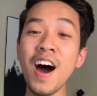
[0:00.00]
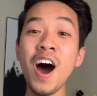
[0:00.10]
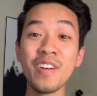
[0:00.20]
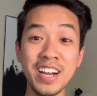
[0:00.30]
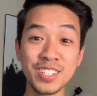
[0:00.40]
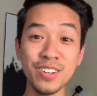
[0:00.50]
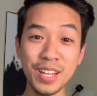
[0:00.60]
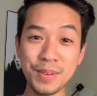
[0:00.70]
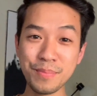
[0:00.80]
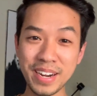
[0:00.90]
All right, so
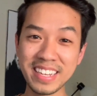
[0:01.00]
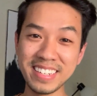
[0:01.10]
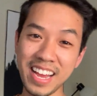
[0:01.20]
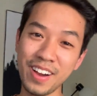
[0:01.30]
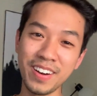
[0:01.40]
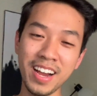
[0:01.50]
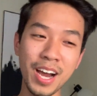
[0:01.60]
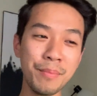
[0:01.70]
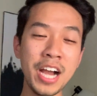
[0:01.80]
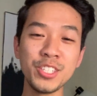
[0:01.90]
let me break it down.
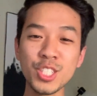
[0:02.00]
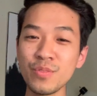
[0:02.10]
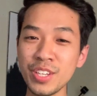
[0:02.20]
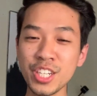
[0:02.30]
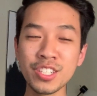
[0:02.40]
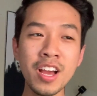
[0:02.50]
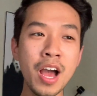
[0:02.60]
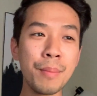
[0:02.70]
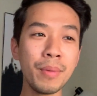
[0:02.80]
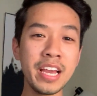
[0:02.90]
I just finished
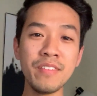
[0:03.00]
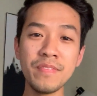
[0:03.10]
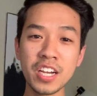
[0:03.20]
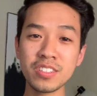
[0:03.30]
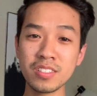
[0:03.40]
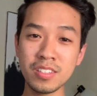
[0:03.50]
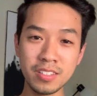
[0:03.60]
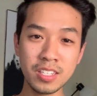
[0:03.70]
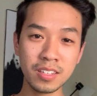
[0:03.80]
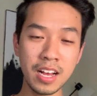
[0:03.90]
my infectious
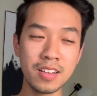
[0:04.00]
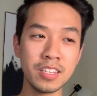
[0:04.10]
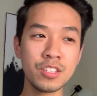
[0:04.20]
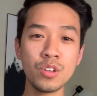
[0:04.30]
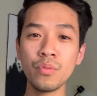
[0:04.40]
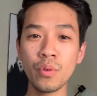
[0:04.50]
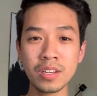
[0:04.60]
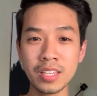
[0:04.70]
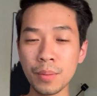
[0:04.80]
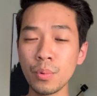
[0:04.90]
disease class, and so for
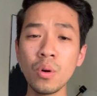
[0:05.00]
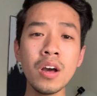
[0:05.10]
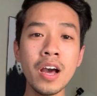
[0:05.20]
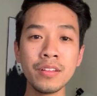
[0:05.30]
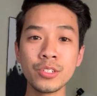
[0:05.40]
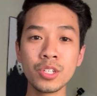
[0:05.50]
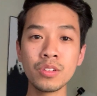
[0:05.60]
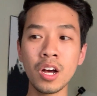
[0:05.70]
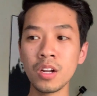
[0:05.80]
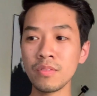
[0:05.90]
example, there's a
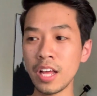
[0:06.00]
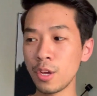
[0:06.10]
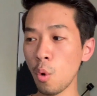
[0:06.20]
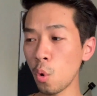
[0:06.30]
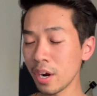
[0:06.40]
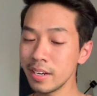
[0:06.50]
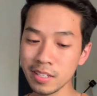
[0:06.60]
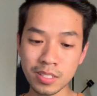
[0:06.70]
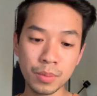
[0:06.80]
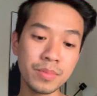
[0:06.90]
lot of like
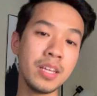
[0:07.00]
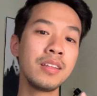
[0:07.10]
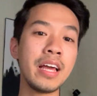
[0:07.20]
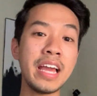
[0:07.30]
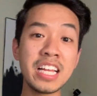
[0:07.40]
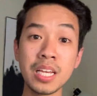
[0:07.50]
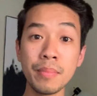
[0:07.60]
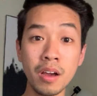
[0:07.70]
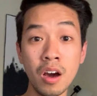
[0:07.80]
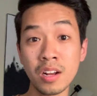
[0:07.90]
organisms and like
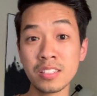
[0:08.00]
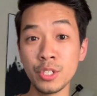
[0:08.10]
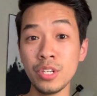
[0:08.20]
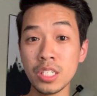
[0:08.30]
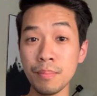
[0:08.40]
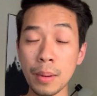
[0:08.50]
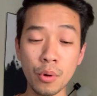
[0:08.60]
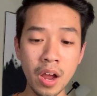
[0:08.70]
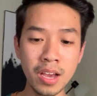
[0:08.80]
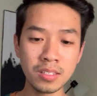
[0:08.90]
antibiotics that you need to
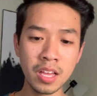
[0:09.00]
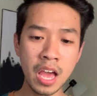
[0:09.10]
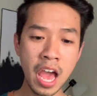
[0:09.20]
memorize.